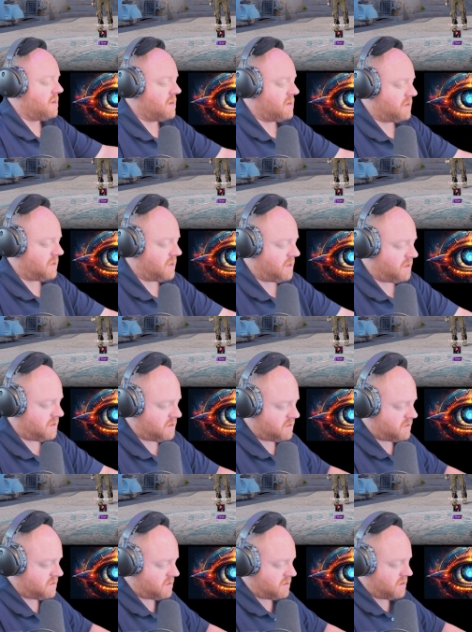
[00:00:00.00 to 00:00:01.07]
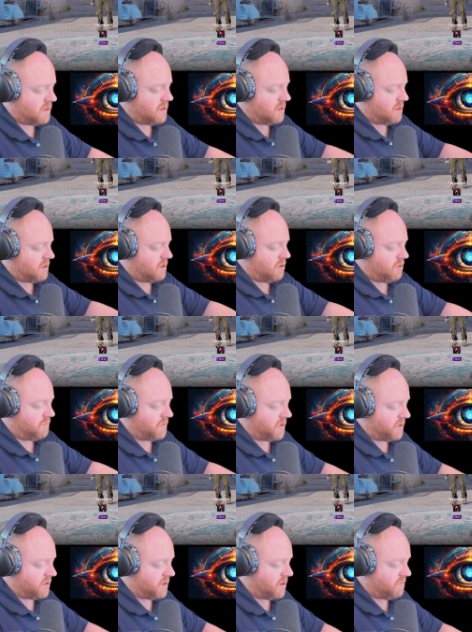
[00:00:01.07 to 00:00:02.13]
Okay. Open
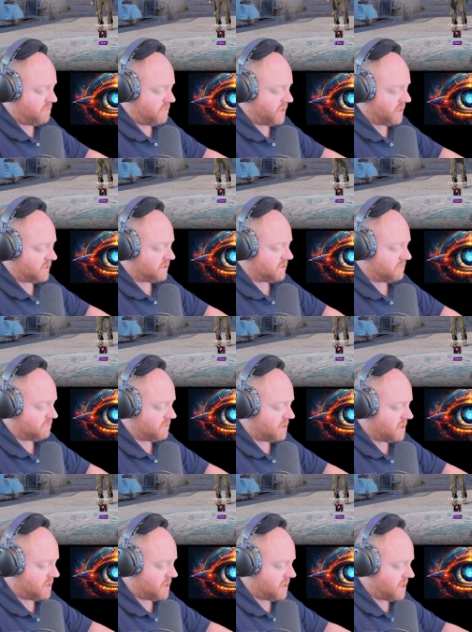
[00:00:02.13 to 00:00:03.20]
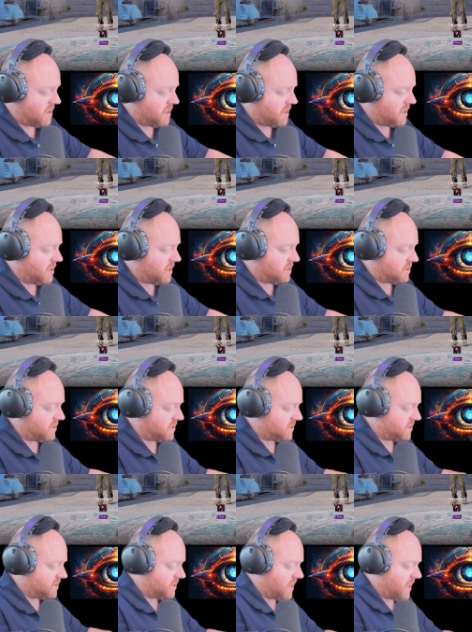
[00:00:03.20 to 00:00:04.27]
her up. We got some
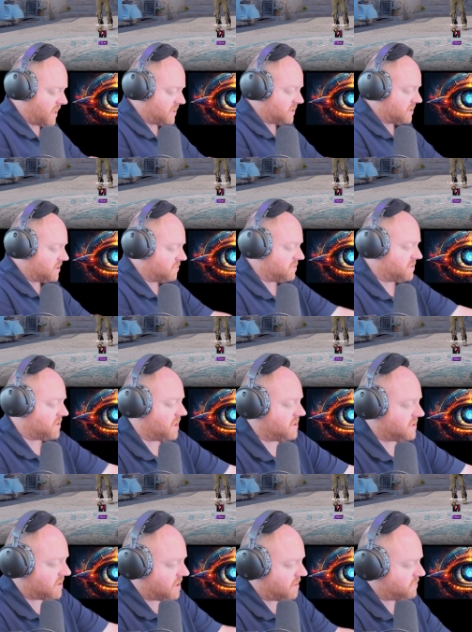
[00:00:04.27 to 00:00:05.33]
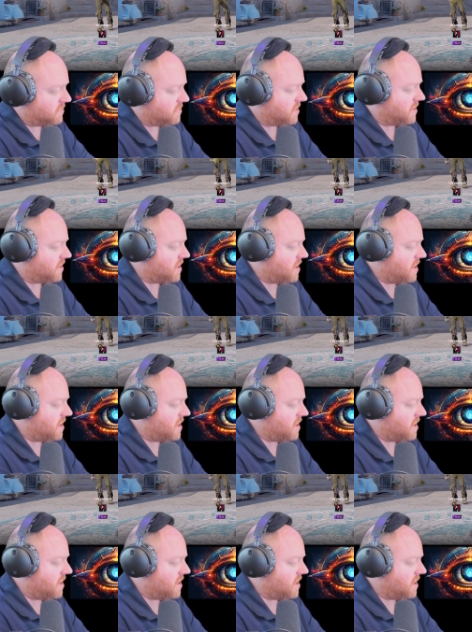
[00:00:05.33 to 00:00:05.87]
skates. Let's see what skates it comes with.